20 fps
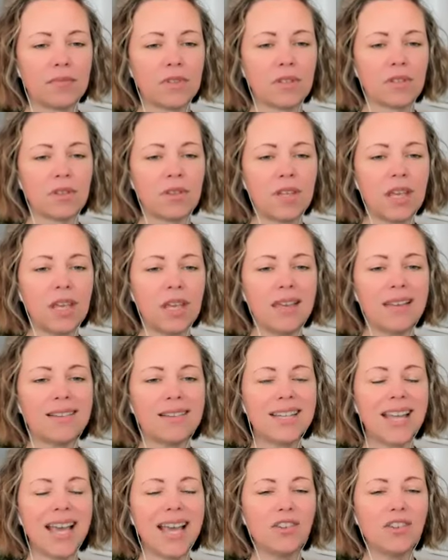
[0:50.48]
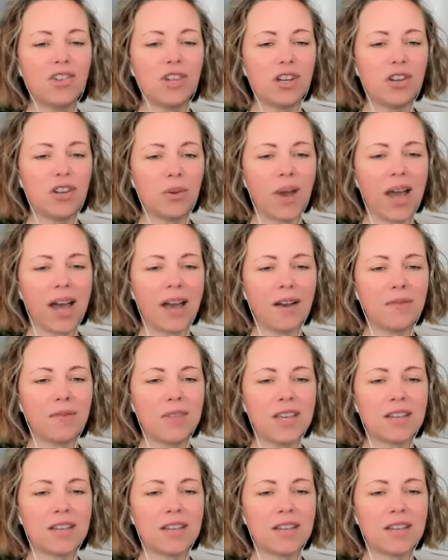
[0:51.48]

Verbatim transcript: So the intention you have,